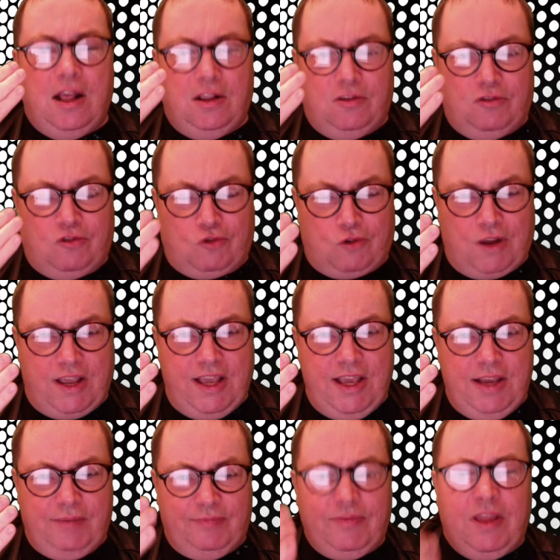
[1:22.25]

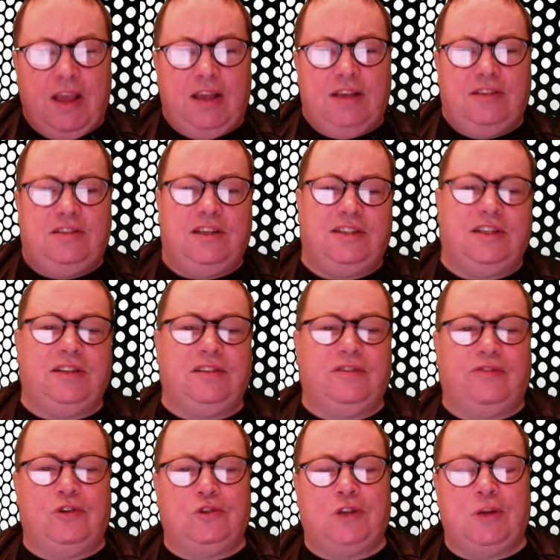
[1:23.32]
3. 16th of
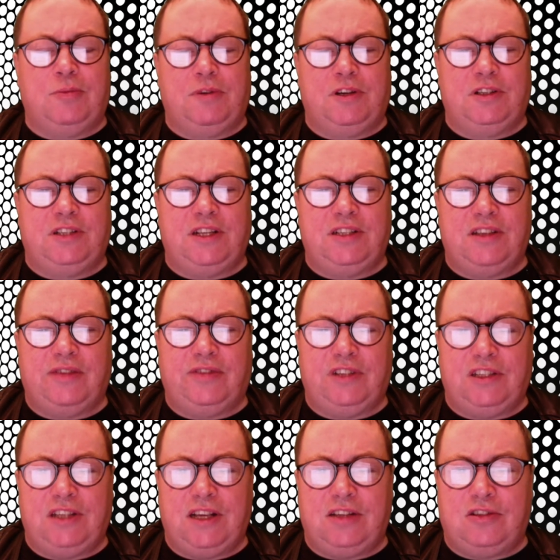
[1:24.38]
October
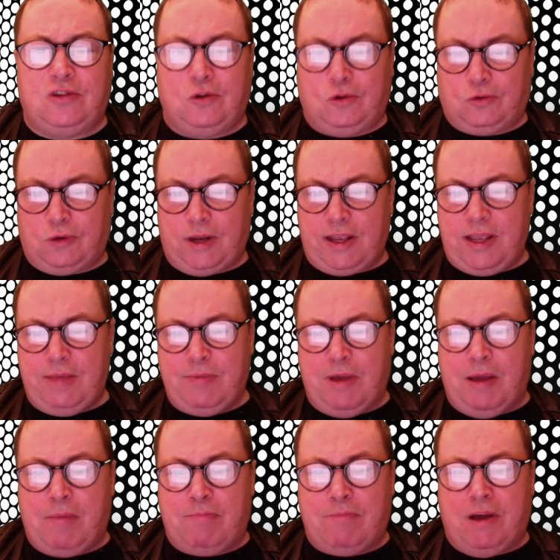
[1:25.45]
1976 saw
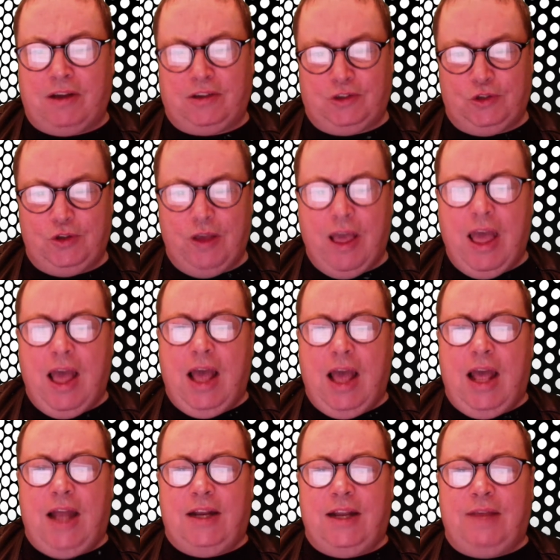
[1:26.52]
Rahima Banu
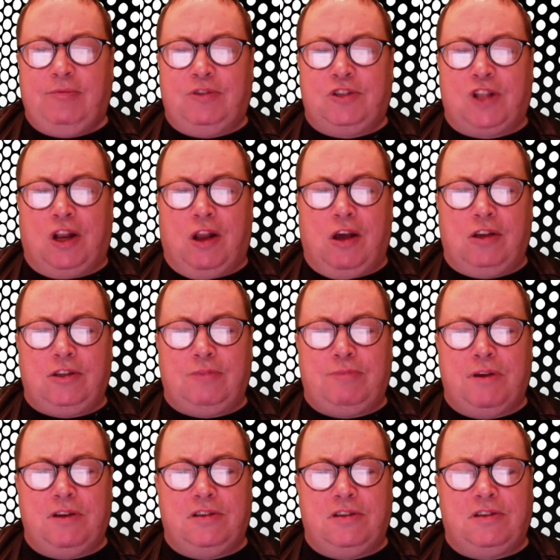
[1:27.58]
named as the last
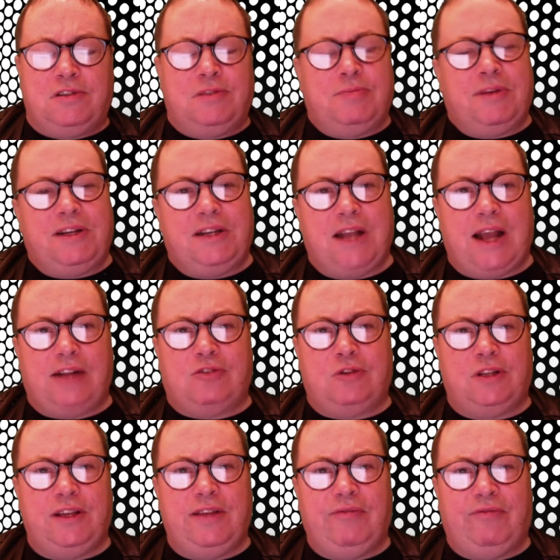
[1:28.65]
person to be
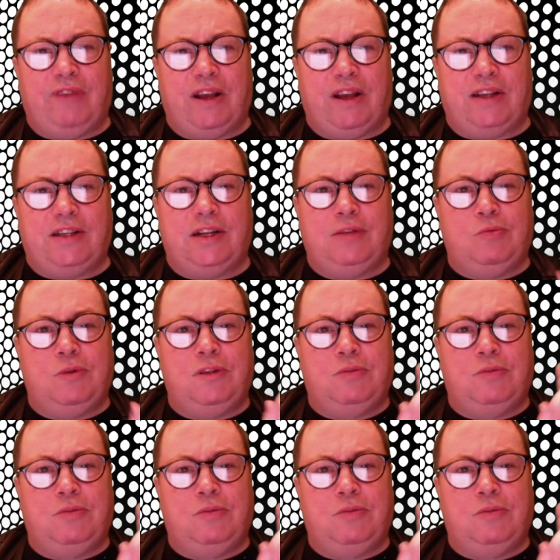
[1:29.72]
naturally infected with